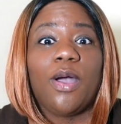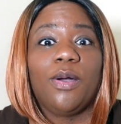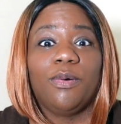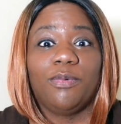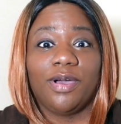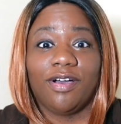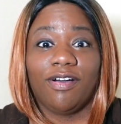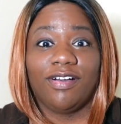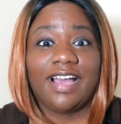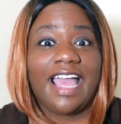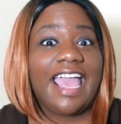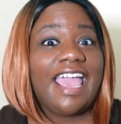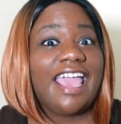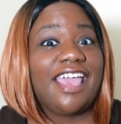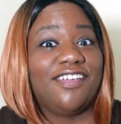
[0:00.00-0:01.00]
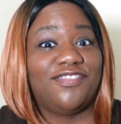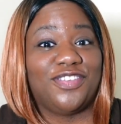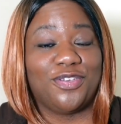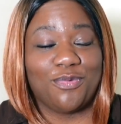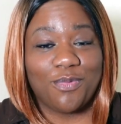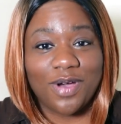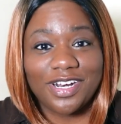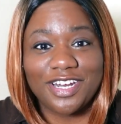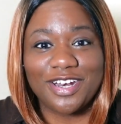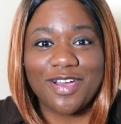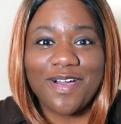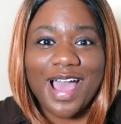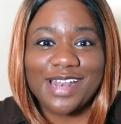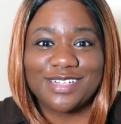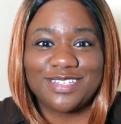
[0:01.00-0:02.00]
Well, if you want to know
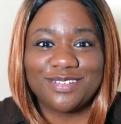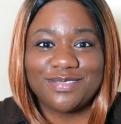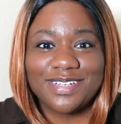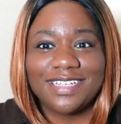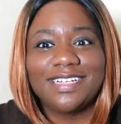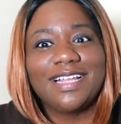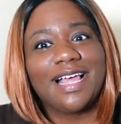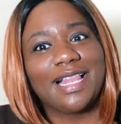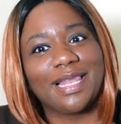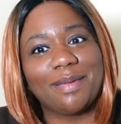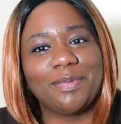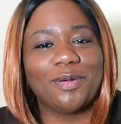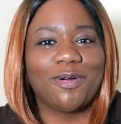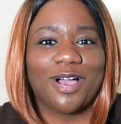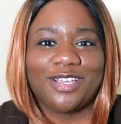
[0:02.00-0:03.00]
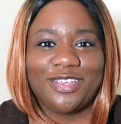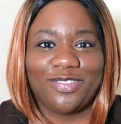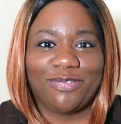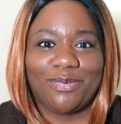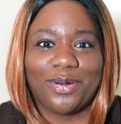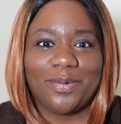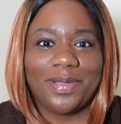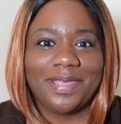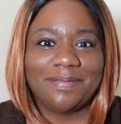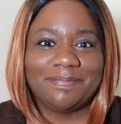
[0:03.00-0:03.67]
how to do it, let me walk you through it.